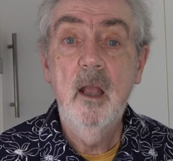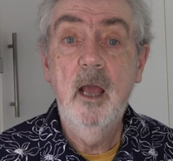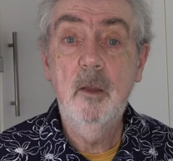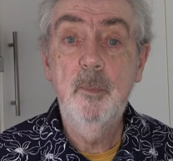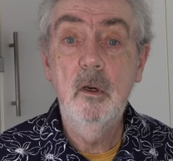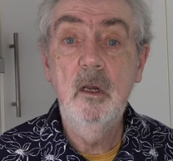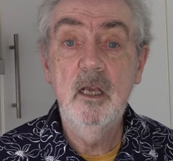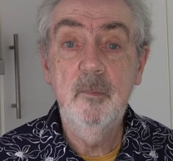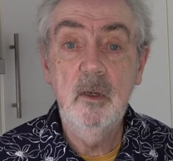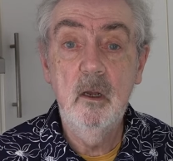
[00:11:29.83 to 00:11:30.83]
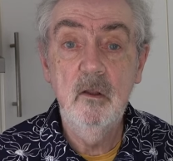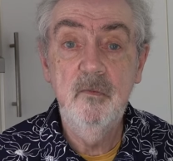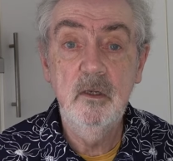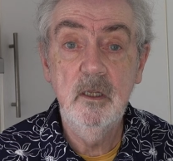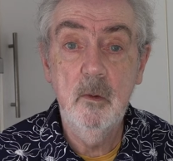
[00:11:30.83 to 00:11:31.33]
and I'll put a link below the
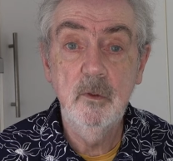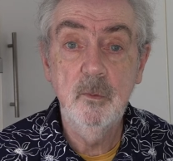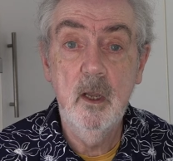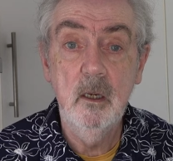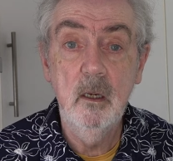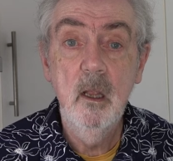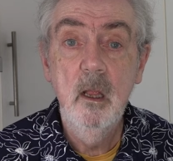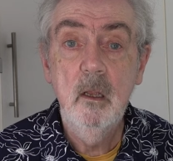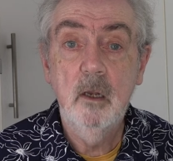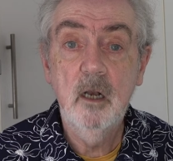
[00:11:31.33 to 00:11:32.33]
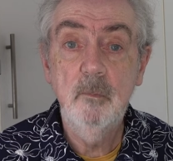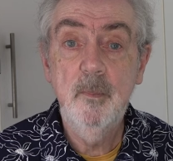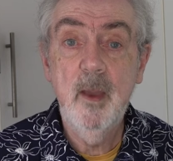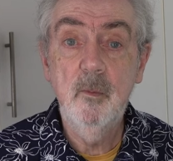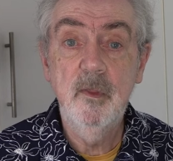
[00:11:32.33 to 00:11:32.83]
video as well, and I'll be
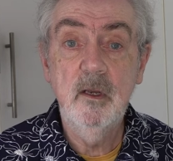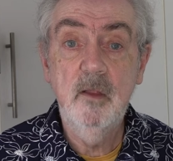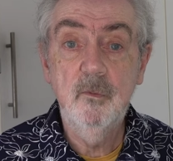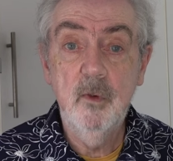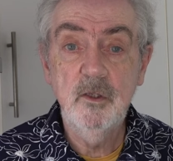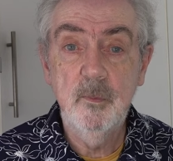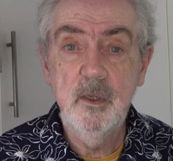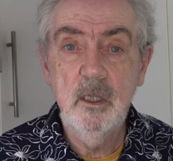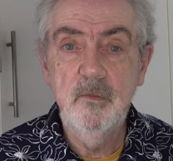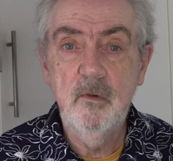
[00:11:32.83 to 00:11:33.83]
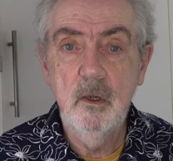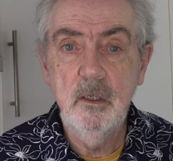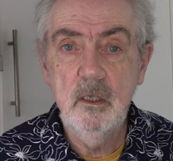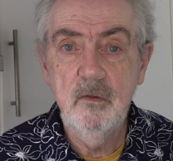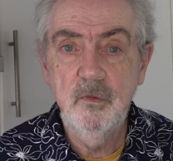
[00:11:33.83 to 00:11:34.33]
back with another recipe in the very
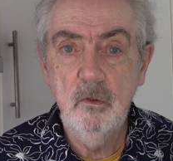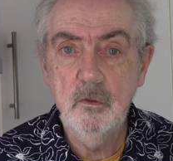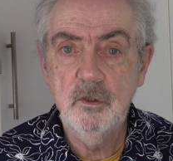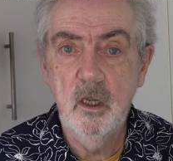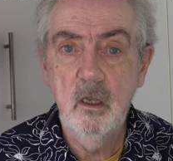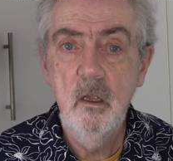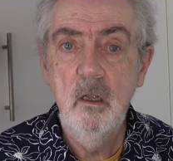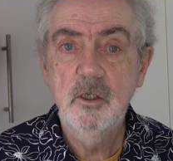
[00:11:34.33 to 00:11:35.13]
near future.